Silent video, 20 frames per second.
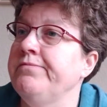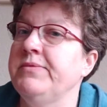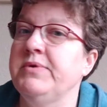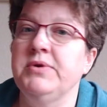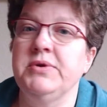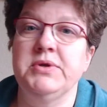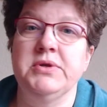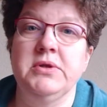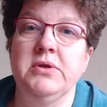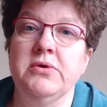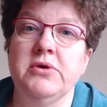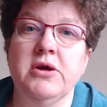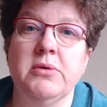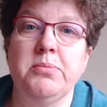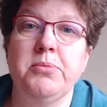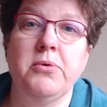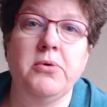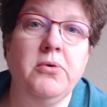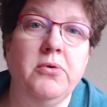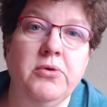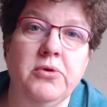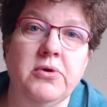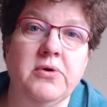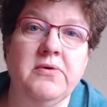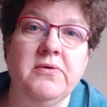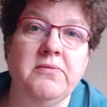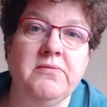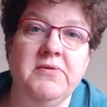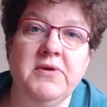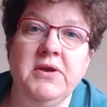Just look up
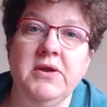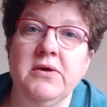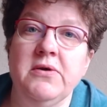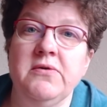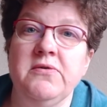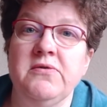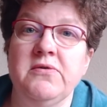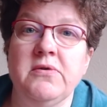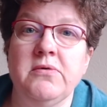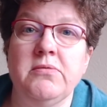older videos